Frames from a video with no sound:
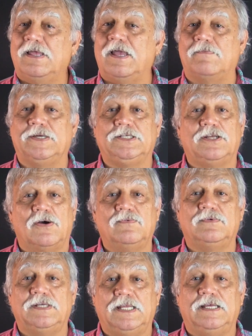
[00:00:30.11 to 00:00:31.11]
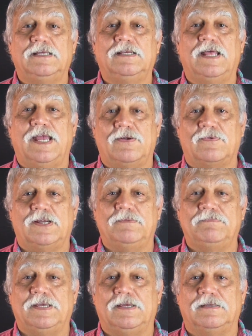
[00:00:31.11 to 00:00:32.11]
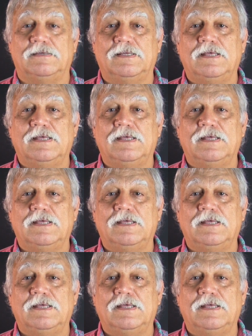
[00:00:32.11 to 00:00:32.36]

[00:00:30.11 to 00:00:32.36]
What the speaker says: and we don't need a repeat.